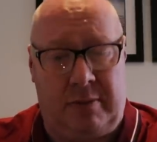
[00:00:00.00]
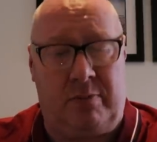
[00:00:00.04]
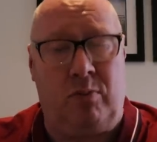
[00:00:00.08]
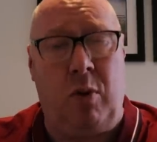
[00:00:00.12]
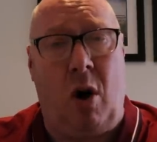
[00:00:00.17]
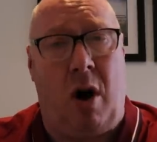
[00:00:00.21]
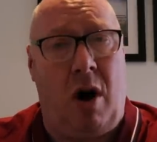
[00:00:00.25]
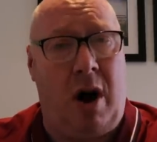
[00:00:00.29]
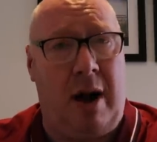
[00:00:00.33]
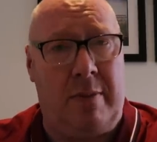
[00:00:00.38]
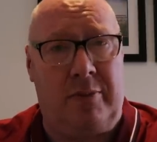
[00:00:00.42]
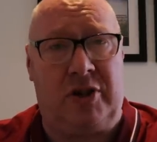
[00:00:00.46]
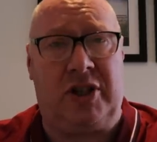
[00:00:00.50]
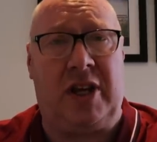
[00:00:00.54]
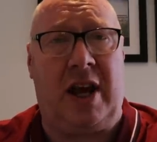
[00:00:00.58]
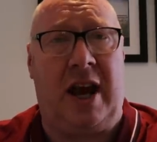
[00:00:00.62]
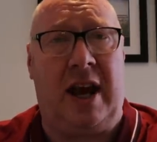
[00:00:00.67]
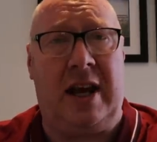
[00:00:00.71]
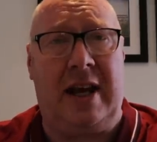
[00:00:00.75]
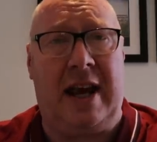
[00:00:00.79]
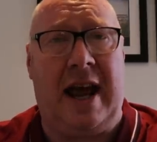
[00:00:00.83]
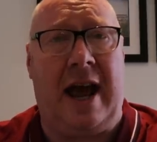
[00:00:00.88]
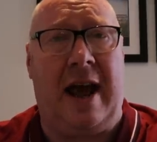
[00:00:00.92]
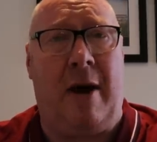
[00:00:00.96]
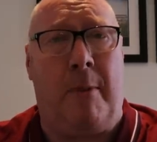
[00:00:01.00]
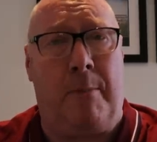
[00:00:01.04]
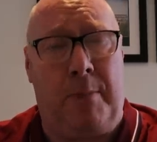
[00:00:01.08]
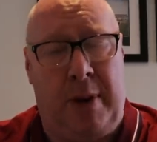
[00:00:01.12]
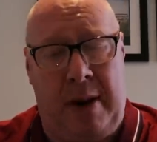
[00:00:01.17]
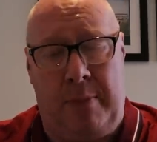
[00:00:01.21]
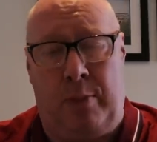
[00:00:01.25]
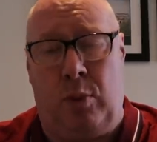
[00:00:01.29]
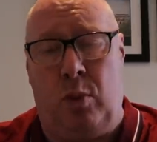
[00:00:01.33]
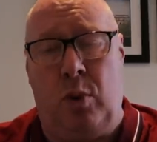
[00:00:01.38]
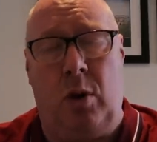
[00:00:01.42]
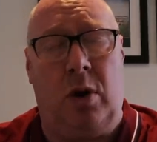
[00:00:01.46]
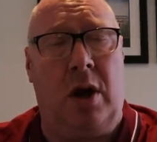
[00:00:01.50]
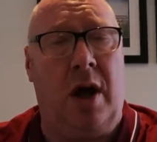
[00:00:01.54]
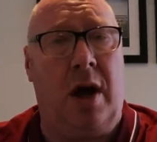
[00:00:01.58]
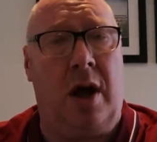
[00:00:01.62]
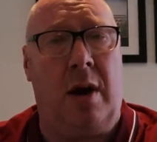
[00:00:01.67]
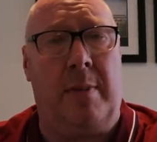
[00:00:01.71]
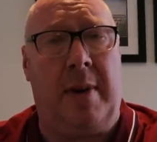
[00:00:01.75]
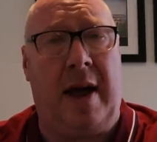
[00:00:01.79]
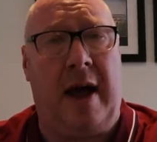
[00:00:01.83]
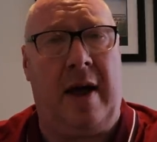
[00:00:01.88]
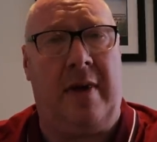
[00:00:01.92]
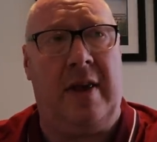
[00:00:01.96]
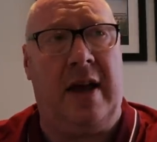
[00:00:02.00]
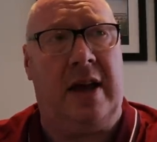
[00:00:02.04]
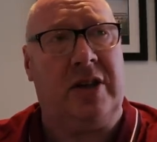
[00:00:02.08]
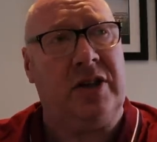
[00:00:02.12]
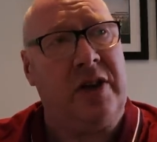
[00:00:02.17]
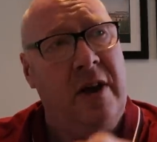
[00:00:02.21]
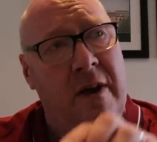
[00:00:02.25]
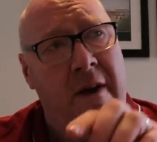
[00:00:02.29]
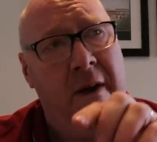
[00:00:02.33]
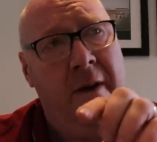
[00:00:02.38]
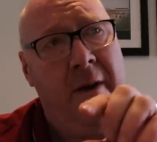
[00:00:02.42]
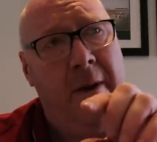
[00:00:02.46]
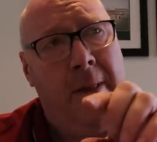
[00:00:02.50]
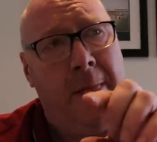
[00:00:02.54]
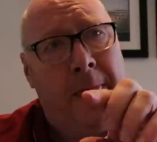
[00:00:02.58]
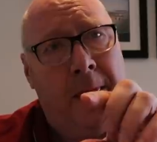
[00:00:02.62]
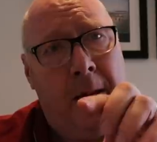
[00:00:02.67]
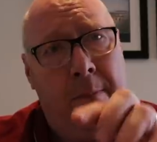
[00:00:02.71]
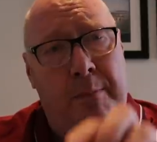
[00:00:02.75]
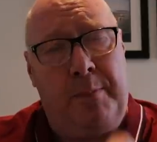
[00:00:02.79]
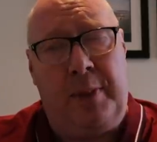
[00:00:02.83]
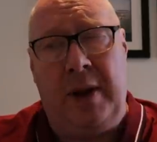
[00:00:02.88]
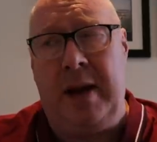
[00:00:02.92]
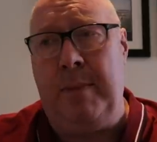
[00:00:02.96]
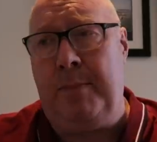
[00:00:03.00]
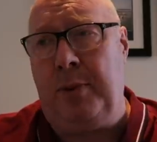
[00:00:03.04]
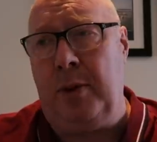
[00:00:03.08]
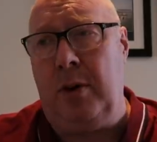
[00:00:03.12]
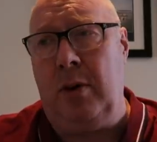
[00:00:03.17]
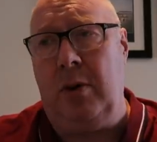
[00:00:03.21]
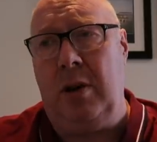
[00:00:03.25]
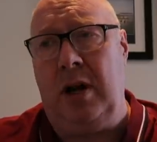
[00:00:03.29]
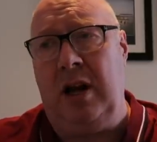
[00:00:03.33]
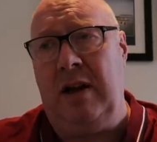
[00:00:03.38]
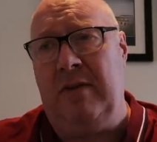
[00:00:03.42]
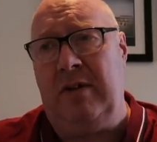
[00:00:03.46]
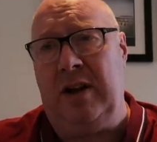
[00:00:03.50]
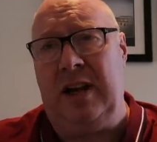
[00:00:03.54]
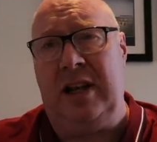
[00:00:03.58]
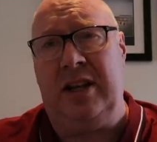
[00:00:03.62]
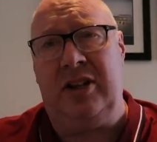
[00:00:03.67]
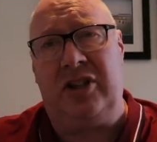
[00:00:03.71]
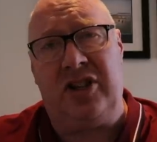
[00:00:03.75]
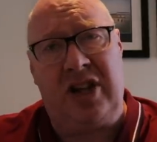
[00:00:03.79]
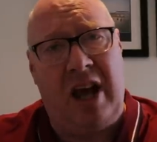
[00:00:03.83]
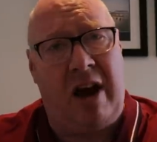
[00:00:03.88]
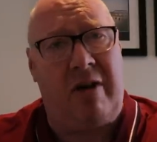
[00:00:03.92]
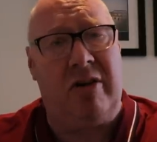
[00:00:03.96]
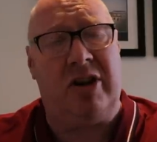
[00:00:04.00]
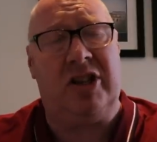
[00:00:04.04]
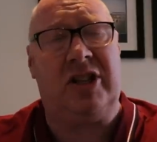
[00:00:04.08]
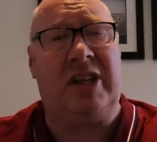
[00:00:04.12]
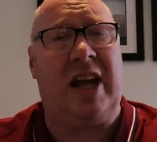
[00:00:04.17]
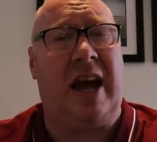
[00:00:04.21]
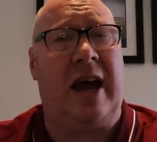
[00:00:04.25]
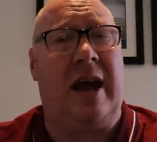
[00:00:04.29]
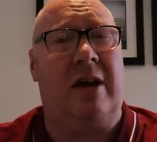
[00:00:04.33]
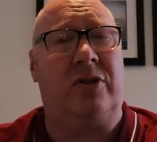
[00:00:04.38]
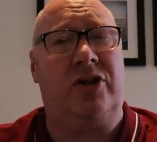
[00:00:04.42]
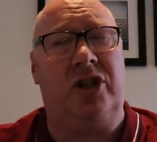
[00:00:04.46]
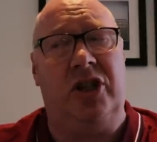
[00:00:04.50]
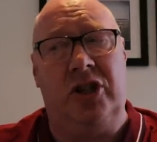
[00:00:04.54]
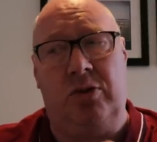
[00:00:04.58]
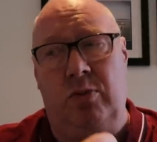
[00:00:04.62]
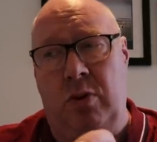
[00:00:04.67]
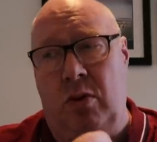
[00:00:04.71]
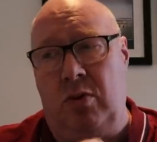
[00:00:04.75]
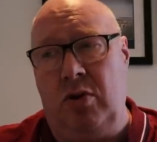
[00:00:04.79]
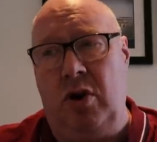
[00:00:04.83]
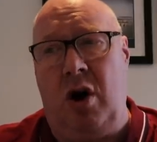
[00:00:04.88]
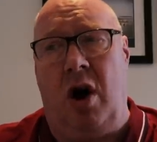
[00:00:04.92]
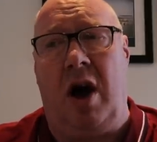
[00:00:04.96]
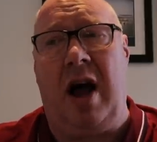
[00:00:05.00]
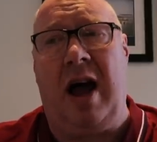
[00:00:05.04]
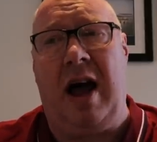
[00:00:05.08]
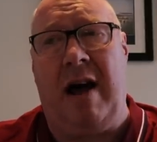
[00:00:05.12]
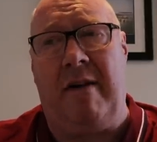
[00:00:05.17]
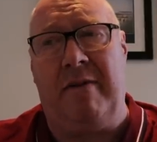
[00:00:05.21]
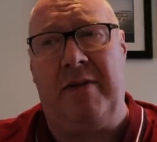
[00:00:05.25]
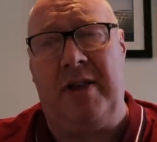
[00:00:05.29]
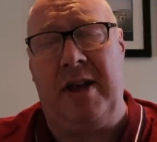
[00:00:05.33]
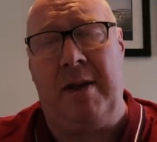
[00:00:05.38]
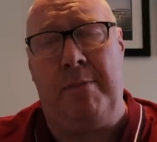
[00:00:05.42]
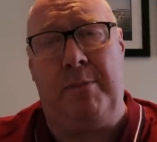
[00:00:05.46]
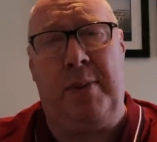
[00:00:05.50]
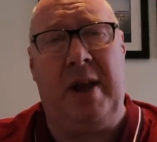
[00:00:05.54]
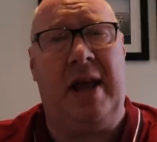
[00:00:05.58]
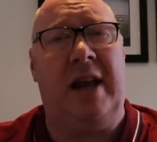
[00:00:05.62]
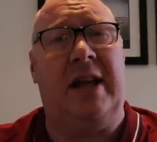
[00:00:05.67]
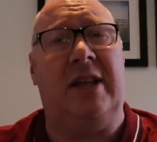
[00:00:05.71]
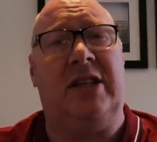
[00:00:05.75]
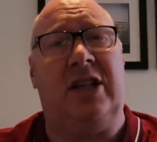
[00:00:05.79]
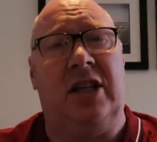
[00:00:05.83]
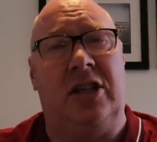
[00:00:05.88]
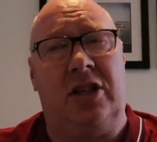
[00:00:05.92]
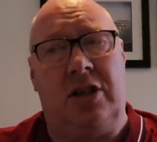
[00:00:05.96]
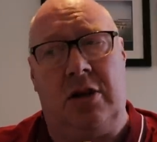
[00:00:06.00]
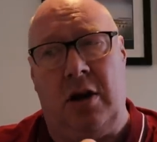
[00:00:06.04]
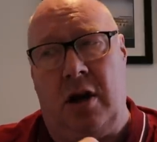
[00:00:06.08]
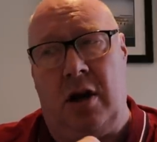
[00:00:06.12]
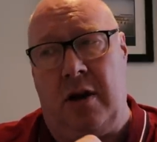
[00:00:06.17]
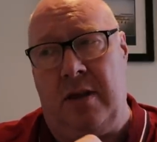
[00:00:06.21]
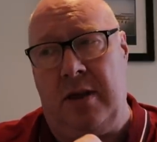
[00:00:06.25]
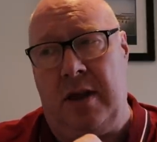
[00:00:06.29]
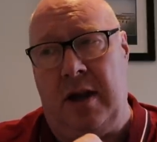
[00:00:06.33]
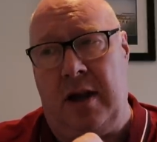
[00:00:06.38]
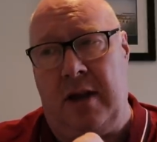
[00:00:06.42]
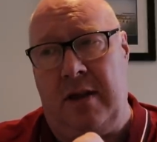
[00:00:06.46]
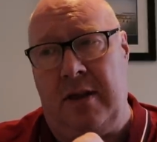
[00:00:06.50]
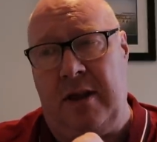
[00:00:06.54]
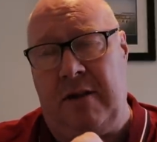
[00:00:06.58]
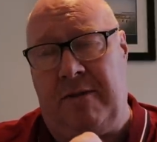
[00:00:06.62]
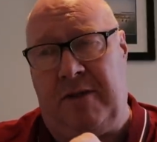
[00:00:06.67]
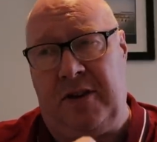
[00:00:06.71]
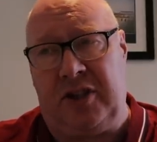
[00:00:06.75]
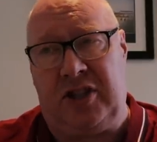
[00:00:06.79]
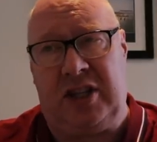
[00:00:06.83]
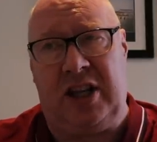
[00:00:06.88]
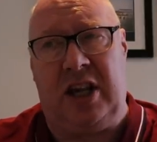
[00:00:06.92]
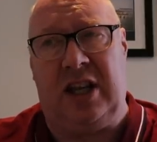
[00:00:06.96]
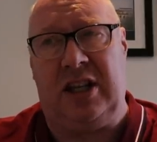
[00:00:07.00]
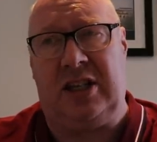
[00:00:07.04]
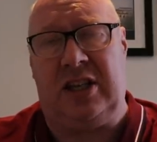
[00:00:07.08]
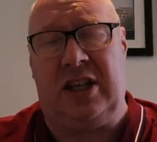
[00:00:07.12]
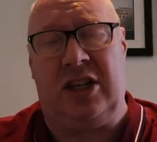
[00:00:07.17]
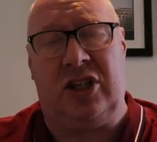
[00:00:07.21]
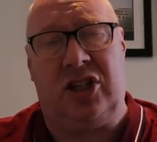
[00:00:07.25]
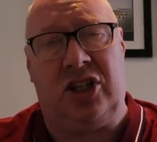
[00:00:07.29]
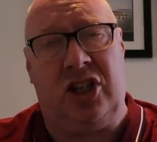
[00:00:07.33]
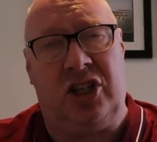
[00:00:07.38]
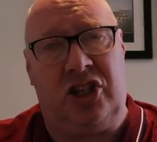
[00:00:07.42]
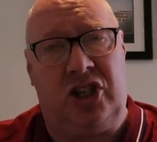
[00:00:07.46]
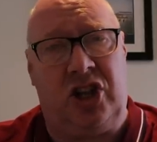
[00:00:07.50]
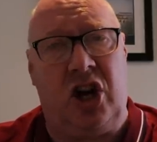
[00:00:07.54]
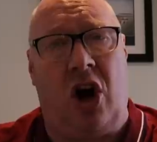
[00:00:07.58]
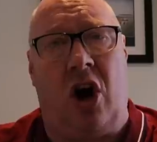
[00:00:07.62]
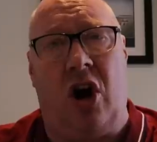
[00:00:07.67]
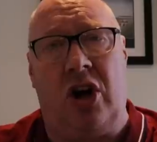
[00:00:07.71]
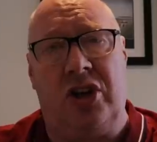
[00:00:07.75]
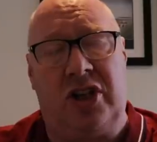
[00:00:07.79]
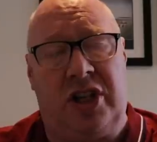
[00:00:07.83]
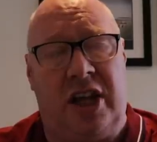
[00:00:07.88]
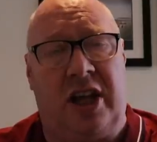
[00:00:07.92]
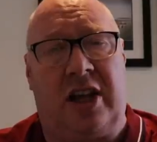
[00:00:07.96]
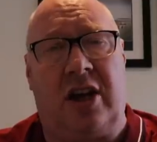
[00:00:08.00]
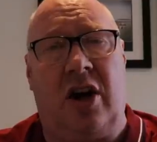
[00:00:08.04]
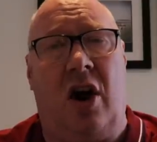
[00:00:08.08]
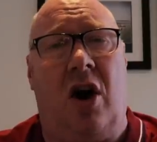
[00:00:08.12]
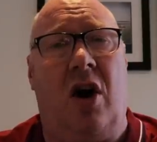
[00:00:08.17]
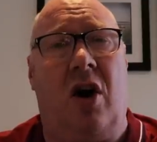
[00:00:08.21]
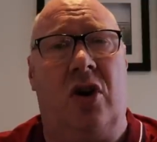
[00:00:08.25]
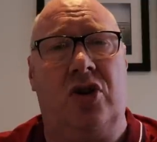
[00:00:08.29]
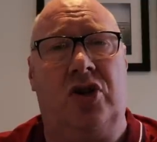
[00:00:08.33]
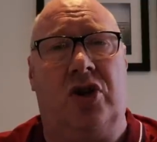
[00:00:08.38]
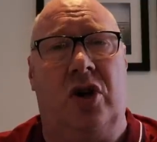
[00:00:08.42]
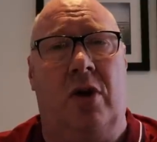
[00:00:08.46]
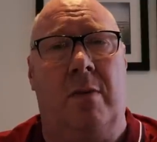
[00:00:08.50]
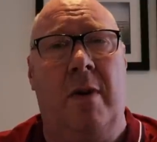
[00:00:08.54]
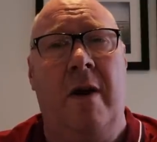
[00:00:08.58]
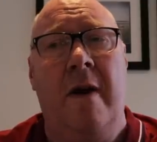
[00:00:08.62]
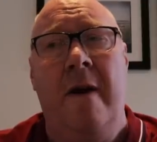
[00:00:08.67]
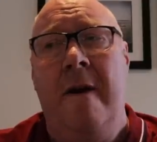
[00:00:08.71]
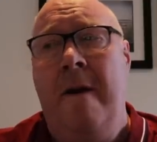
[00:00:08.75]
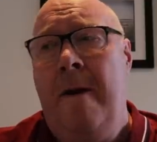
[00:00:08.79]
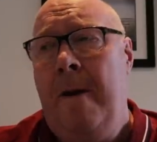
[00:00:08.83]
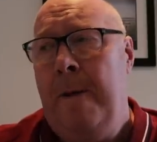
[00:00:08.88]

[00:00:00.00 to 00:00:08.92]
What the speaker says: What I'm saying now, people will learn about this. And people who are living in terraced houses will not have the ability to, the facilities to charge their cars up.